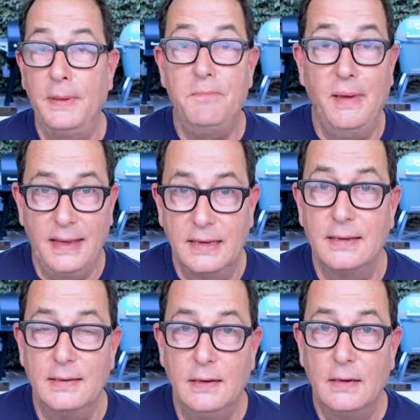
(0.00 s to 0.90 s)
will be
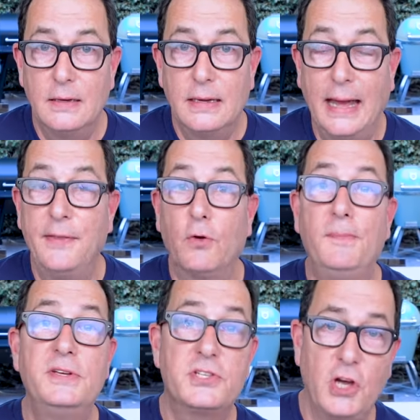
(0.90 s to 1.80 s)
bacon and there will
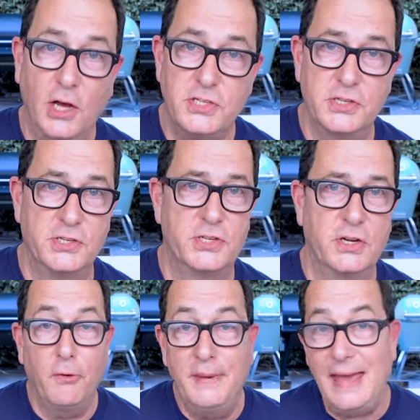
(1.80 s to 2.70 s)
be sausage.
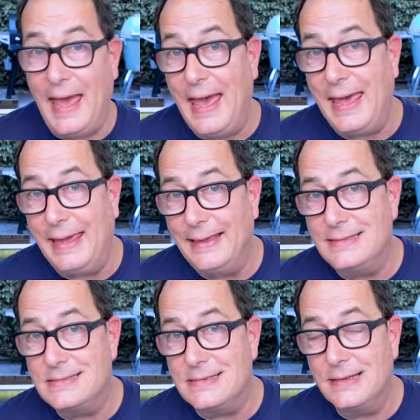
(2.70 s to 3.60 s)
There will be
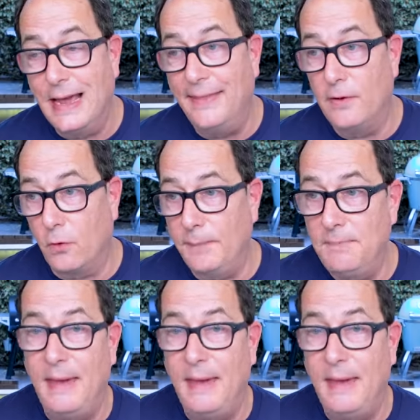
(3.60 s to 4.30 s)
eggs and there will be